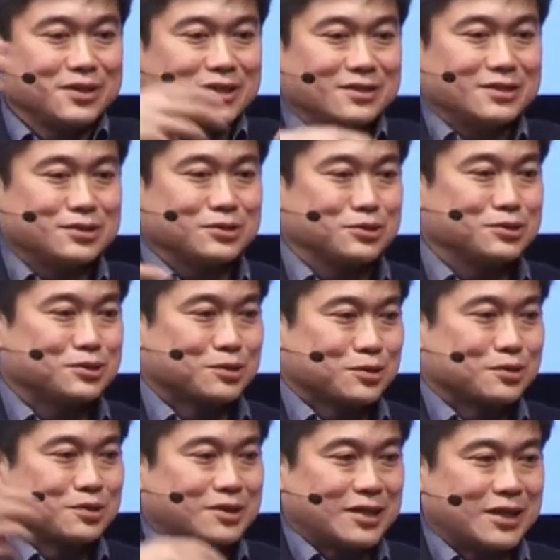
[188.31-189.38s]
from
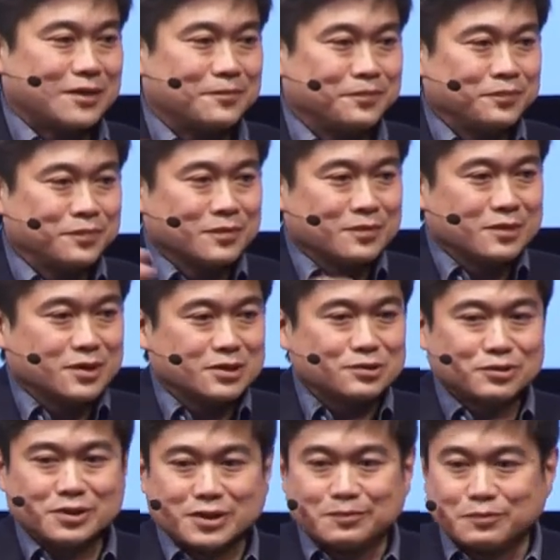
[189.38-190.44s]
the
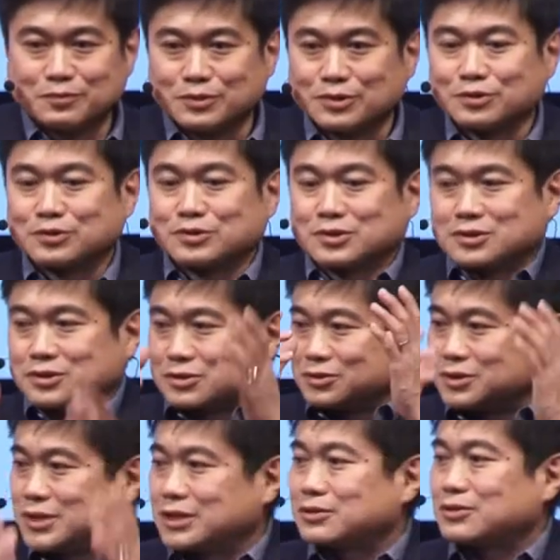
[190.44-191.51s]
environment, various
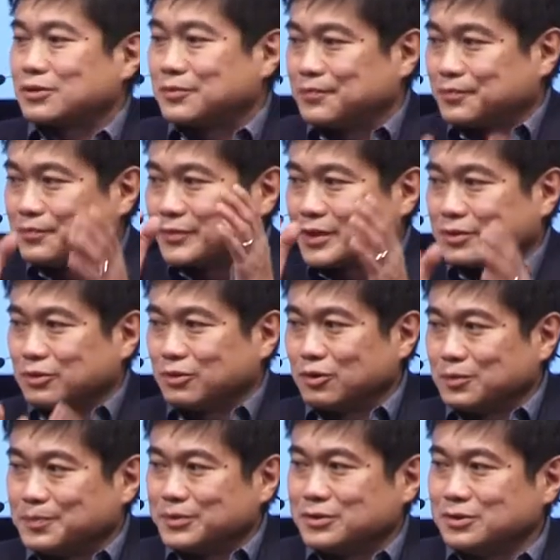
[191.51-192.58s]
resources were
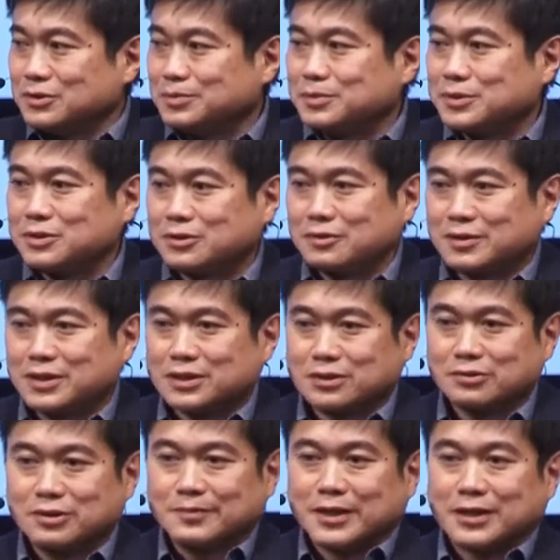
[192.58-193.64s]
extracted to create things.